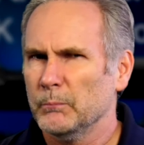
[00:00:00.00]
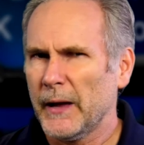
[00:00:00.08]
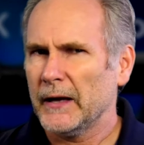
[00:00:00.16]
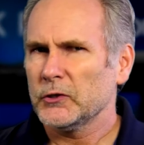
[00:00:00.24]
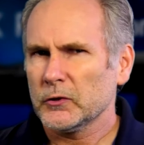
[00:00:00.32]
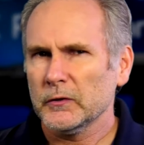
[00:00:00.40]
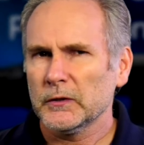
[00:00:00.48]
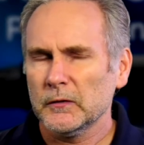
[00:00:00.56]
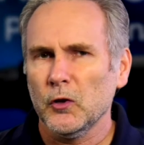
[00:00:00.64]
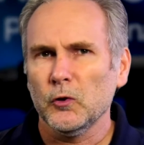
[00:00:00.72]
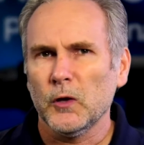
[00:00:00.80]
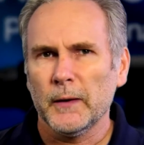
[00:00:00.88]
magical that
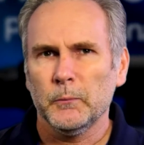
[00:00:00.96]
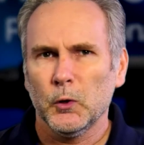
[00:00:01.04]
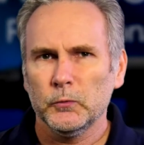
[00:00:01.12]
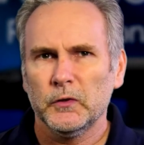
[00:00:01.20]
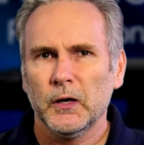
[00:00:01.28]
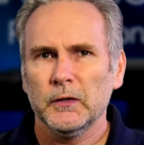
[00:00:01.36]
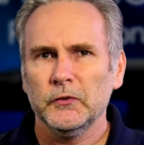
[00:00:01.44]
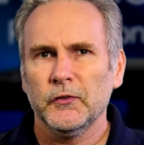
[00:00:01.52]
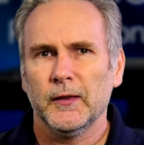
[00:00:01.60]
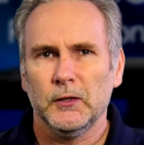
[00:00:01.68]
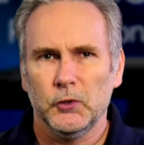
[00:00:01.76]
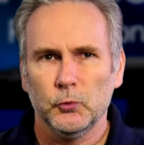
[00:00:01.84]
low light mode does
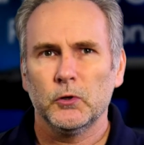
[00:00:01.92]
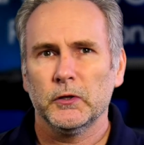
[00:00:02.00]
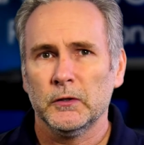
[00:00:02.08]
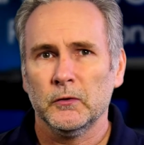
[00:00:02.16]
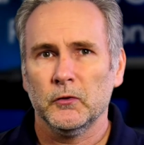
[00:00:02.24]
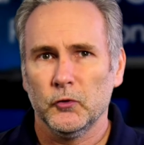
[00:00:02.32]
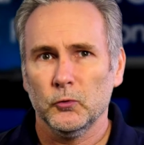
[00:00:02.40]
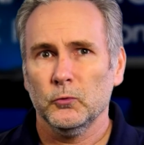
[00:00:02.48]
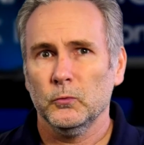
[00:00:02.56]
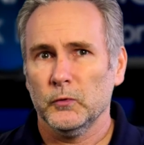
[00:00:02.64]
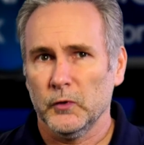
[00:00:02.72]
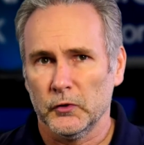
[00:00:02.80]
that you couldn't
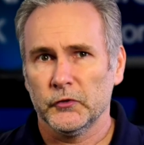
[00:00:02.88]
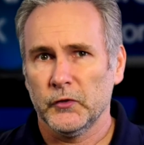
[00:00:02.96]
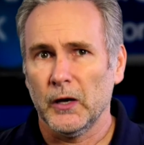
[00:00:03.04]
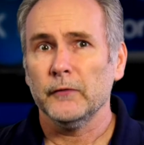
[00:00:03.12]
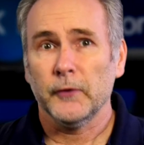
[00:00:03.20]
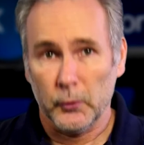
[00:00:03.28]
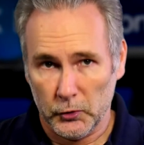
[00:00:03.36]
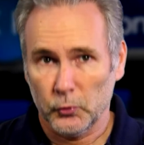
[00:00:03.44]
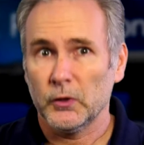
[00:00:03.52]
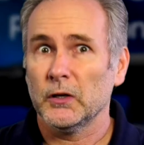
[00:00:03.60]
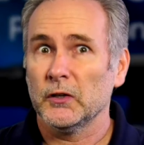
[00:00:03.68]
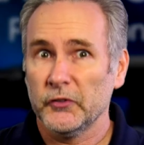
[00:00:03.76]
do yourself. You know, you
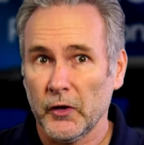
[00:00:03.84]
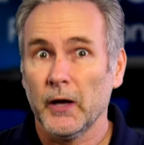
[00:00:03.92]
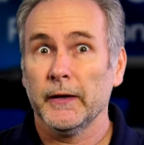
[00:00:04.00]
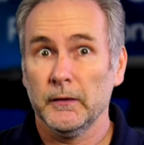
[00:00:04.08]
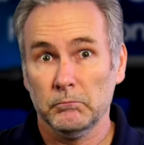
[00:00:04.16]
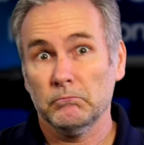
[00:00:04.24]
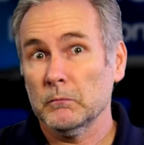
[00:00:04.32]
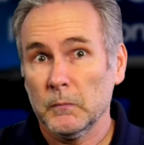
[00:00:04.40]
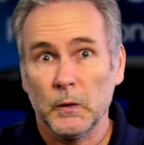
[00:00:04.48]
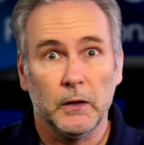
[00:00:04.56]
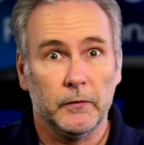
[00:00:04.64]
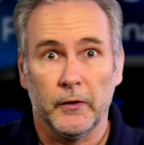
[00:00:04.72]
can assign
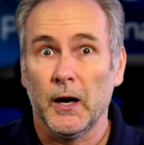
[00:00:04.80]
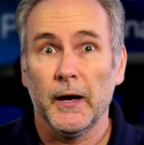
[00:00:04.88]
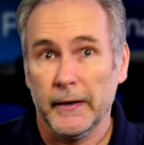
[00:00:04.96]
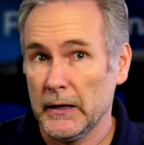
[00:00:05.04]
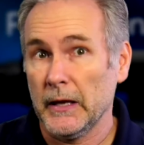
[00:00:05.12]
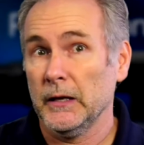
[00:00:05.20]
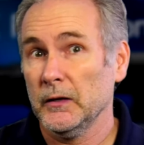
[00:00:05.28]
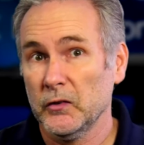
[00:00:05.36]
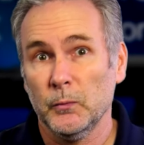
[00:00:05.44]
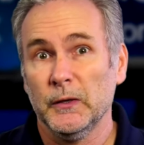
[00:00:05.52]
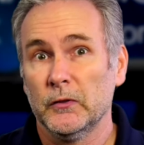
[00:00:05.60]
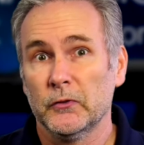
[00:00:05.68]
the high gain
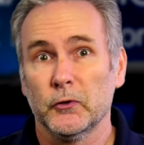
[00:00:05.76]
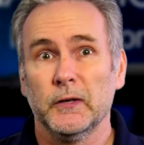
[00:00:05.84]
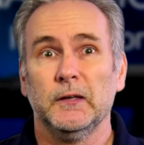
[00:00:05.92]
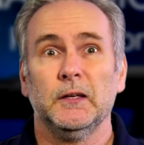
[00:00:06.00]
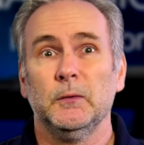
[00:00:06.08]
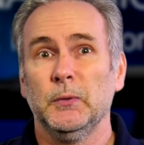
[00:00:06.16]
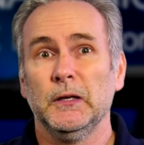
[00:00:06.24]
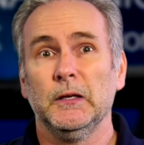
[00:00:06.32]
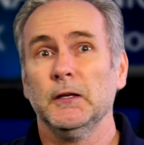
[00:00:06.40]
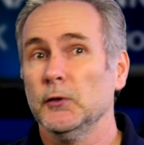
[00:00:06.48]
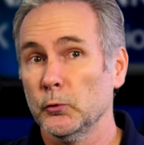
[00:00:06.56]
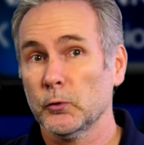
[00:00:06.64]
to be 30
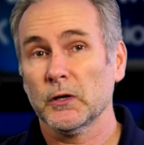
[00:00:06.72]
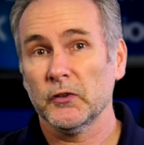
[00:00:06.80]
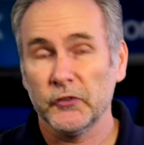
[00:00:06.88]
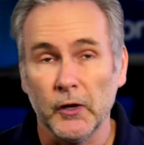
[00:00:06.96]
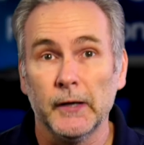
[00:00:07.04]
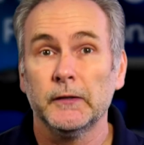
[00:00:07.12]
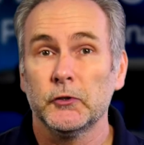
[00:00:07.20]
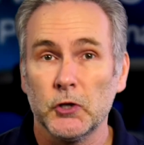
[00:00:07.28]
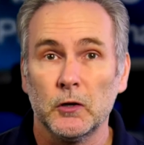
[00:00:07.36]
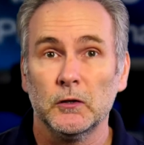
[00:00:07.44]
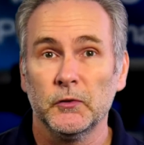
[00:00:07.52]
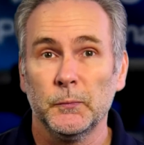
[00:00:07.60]
dB, you could assign the
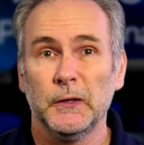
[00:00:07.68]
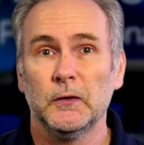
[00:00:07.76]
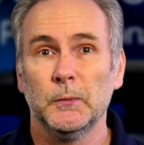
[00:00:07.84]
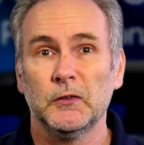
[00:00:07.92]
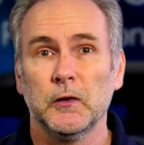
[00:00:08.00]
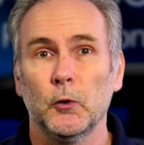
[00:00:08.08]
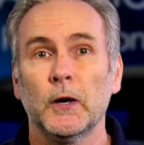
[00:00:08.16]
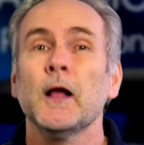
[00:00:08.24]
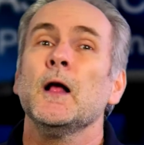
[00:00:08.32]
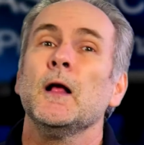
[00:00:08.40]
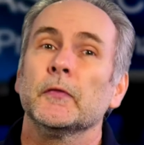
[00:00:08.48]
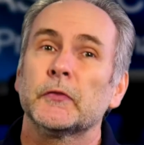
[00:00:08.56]
shutter speed to be slower.
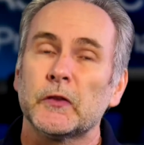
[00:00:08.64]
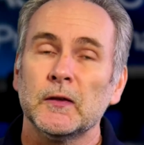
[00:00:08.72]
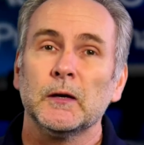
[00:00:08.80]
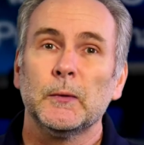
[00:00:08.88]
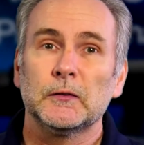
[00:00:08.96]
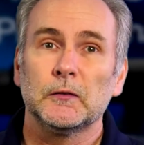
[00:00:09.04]
The thing about